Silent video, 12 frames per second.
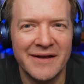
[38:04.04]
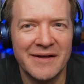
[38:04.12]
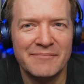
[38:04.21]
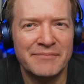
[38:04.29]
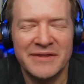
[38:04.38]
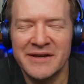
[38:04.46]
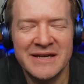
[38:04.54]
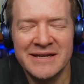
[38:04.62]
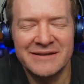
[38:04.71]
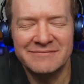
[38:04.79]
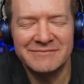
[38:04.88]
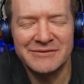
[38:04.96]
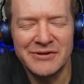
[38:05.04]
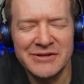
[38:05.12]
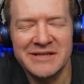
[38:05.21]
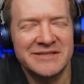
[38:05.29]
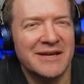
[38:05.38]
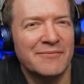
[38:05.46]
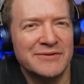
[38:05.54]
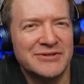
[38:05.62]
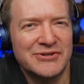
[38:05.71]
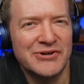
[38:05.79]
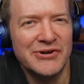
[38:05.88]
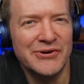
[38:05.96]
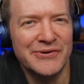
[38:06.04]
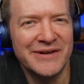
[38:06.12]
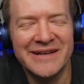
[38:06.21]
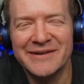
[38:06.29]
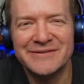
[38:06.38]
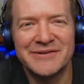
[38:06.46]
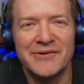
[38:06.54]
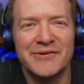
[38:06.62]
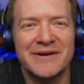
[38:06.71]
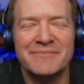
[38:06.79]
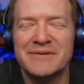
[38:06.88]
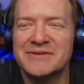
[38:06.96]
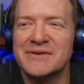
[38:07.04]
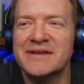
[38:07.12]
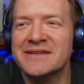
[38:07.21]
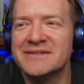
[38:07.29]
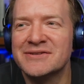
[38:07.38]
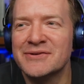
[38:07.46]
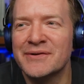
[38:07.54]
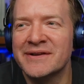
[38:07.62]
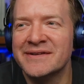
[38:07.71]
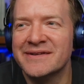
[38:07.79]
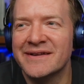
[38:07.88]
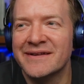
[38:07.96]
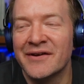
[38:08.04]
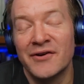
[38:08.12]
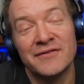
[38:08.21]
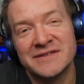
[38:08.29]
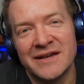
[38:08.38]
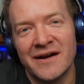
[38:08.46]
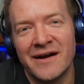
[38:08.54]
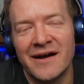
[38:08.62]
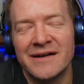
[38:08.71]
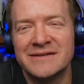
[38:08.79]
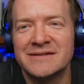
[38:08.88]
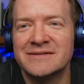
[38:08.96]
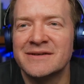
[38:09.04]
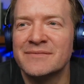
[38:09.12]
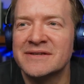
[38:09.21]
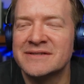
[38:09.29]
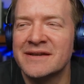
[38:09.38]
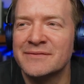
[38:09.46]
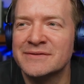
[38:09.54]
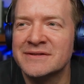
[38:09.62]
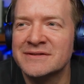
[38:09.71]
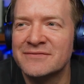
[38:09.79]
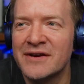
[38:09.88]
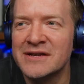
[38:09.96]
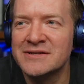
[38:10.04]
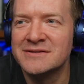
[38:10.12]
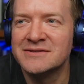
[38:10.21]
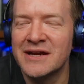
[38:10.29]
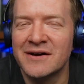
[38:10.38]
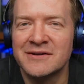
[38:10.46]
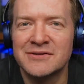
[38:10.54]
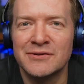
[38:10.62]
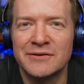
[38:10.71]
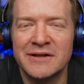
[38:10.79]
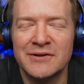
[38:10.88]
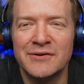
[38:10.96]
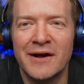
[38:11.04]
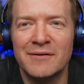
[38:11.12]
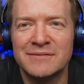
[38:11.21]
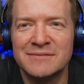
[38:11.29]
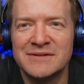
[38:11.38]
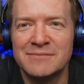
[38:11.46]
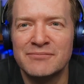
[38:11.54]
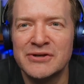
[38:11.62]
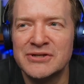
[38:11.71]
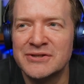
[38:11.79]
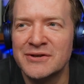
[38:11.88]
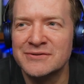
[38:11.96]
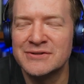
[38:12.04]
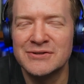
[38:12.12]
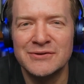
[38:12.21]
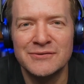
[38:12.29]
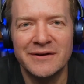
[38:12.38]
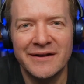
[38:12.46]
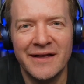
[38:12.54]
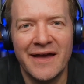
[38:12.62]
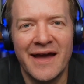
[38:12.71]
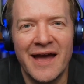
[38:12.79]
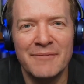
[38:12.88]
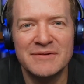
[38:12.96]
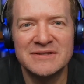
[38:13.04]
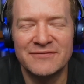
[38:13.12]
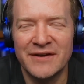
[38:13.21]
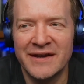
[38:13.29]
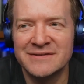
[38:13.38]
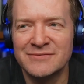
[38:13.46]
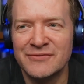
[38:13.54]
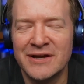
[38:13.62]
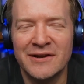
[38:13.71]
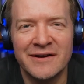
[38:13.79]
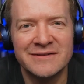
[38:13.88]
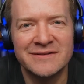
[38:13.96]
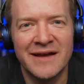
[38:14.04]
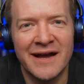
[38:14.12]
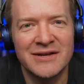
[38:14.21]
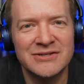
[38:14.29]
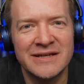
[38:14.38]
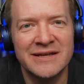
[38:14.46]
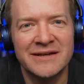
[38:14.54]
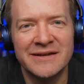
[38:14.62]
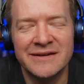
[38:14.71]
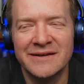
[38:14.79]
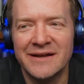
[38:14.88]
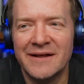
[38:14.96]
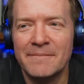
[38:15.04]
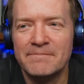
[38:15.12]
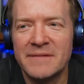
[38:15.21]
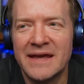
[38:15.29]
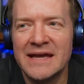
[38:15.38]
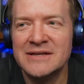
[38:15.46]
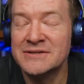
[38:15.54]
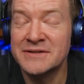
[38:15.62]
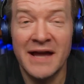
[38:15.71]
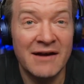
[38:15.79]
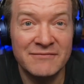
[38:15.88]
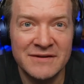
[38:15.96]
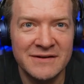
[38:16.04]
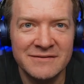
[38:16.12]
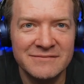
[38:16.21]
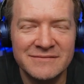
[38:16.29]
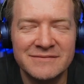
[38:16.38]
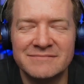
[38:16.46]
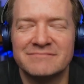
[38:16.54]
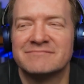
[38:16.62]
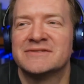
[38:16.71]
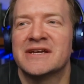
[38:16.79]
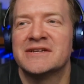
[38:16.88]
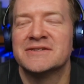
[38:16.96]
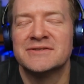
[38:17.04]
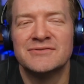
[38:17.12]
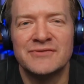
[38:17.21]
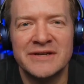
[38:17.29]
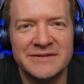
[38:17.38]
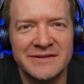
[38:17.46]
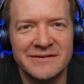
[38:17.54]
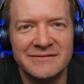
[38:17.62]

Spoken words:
but that he couldn't accept was true, and he was caught in between these two. And obviously, to some extent, it was his friend J.R. Tolkien who helped him to bridge those two hemispheres and realize that actually he doesn't have to jettison reason